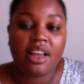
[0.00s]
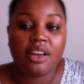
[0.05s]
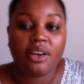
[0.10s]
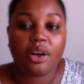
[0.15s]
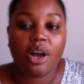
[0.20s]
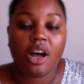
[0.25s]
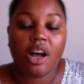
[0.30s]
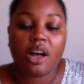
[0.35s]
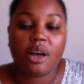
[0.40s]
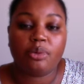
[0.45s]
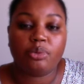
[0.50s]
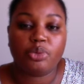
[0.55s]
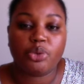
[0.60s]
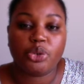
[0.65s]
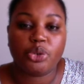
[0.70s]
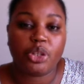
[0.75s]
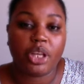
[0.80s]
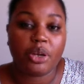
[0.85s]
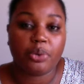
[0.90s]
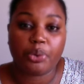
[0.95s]

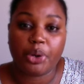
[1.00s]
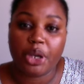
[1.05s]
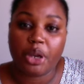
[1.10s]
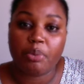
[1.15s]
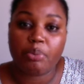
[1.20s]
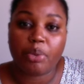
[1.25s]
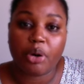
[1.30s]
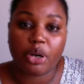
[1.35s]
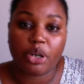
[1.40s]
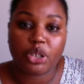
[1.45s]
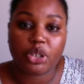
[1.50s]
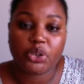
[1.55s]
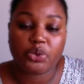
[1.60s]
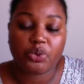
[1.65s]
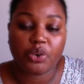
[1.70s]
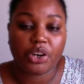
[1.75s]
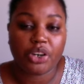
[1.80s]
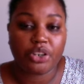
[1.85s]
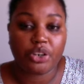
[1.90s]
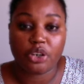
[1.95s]
Do they reimburse
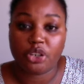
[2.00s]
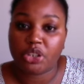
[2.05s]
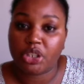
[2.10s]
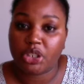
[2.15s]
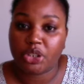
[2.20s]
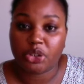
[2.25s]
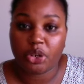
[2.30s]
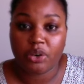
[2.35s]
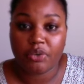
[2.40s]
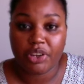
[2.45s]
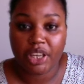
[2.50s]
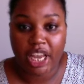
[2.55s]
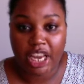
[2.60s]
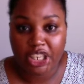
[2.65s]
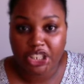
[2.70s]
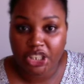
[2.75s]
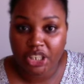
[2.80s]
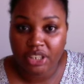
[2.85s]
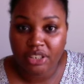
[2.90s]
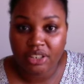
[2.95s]
for a nursing
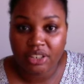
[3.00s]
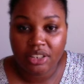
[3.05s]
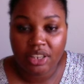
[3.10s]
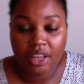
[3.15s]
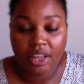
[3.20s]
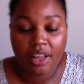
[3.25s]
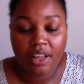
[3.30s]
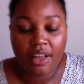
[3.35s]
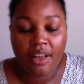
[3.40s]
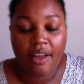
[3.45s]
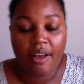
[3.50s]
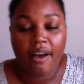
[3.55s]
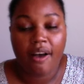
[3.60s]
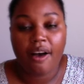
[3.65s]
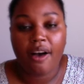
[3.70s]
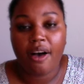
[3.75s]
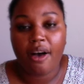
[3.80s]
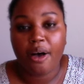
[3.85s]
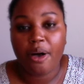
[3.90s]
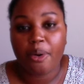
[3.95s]
certification?
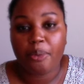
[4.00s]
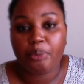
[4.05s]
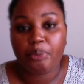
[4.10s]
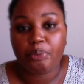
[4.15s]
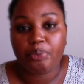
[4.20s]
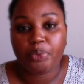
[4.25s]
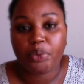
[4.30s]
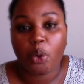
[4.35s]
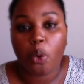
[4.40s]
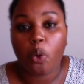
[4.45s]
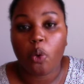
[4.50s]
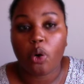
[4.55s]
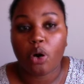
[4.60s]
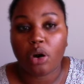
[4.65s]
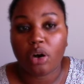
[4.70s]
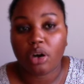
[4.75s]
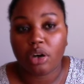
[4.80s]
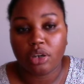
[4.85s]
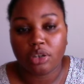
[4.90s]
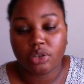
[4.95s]

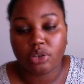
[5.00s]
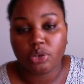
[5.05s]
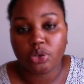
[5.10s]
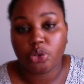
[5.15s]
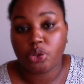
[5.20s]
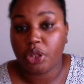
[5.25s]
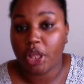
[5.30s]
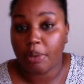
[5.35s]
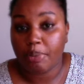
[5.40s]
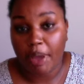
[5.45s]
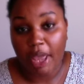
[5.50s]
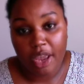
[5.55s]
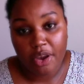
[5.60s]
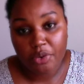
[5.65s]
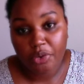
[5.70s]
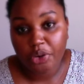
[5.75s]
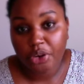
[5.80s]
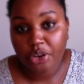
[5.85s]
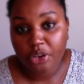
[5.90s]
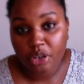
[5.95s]
Or do they pay
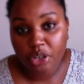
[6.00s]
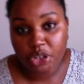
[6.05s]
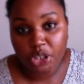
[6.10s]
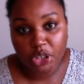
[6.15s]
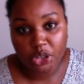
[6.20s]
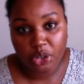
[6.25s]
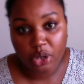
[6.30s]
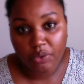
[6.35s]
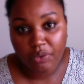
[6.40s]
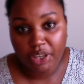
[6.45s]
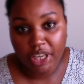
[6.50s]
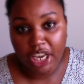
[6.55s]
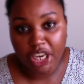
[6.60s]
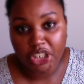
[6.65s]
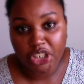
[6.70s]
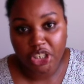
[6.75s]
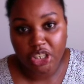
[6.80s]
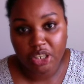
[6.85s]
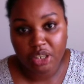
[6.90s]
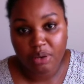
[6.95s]
for your nursing
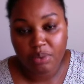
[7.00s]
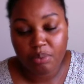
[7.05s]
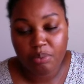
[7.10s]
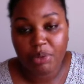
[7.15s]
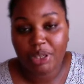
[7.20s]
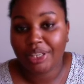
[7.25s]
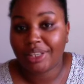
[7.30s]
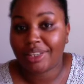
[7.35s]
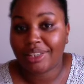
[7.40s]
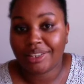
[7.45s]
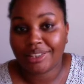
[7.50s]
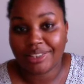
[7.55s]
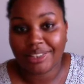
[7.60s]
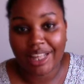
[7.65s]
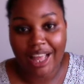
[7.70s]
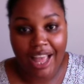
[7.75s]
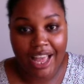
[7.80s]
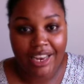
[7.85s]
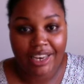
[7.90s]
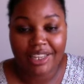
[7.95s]
certification? Because
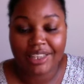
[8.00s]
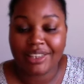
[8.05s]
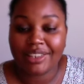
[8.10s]
that